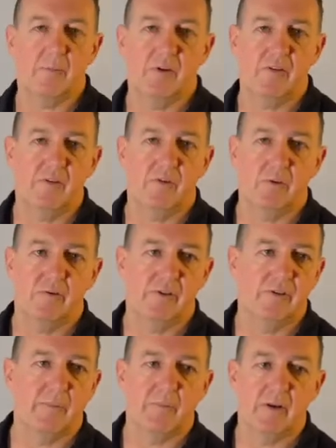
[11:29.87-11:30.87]
the potential
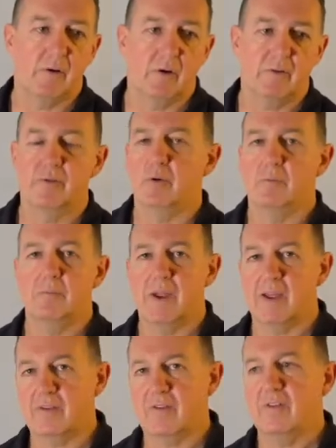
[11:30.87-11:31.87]
for something like foot and
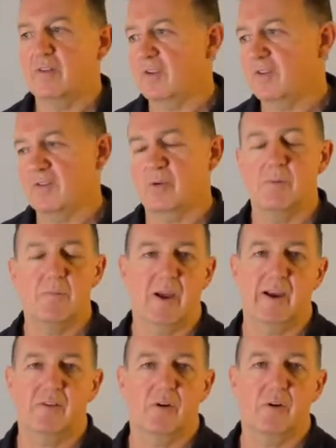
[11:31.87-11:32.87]
mouth disease to
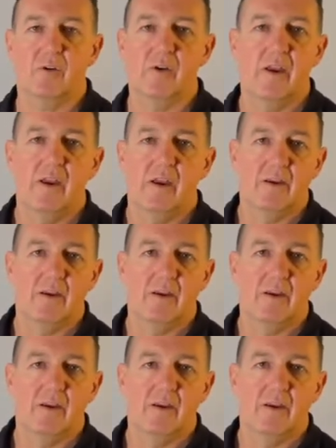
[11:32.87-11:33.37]
impact on